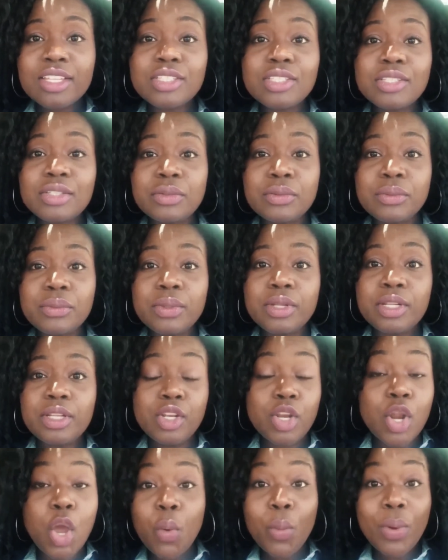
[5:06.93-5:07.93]
to
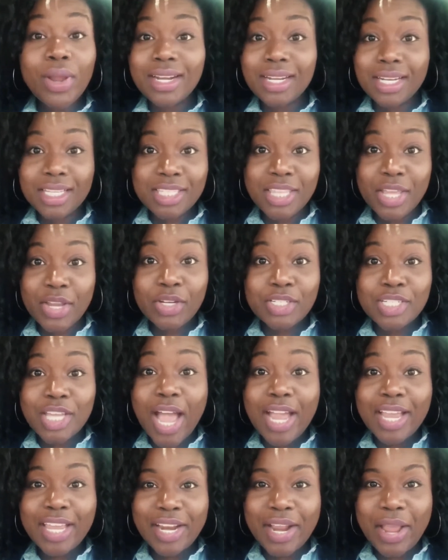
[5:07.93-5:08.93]
know what it is that you're
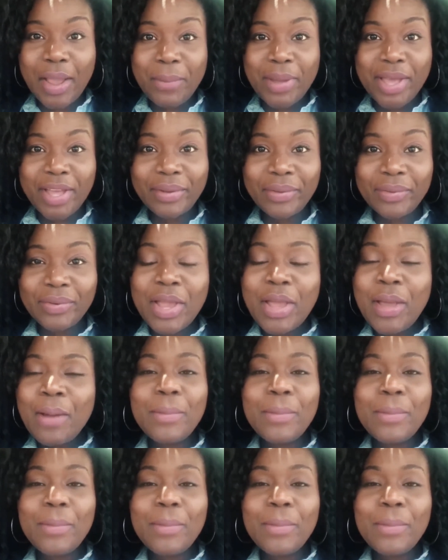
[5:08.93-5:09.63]
talking about.